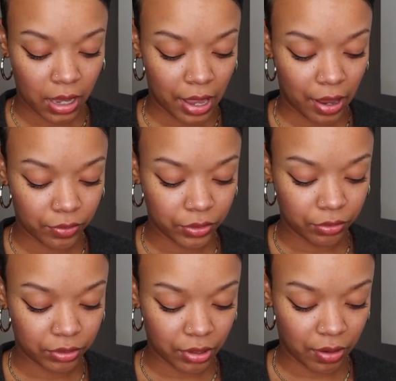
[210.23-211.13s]
How
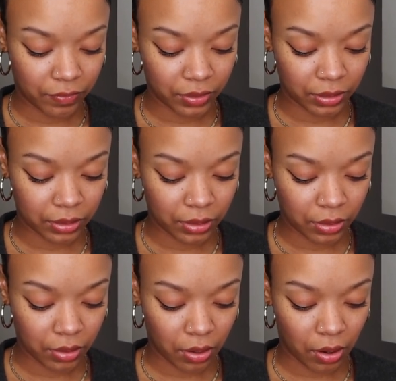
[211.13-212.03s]
to soften
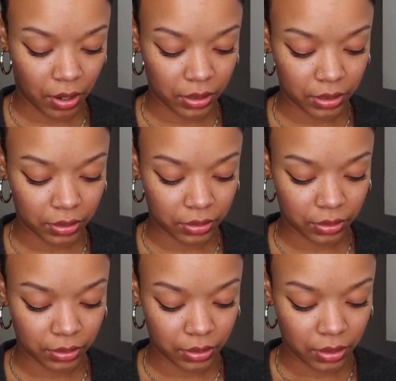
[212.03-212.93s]
hardened
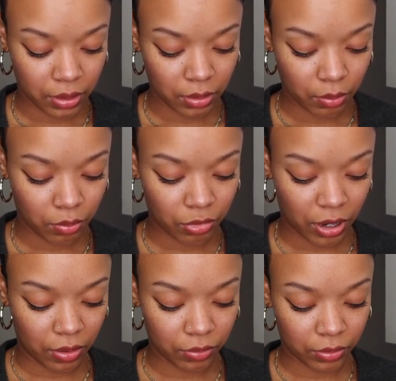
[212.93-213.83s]

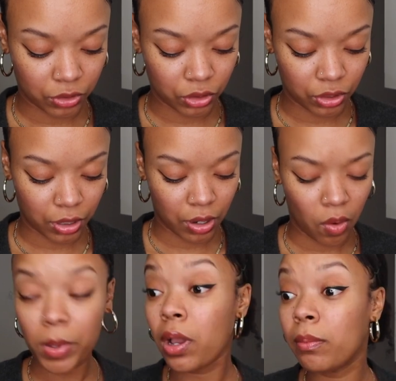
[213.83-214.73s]
brown sugar.
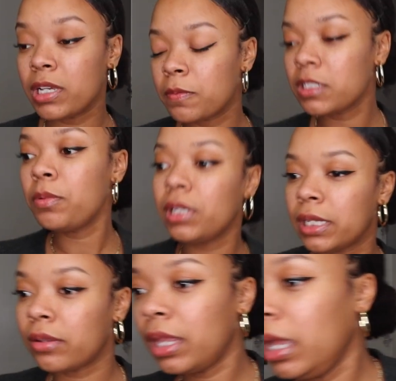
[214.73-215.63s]
Oh my god, am I supposed to put a lid on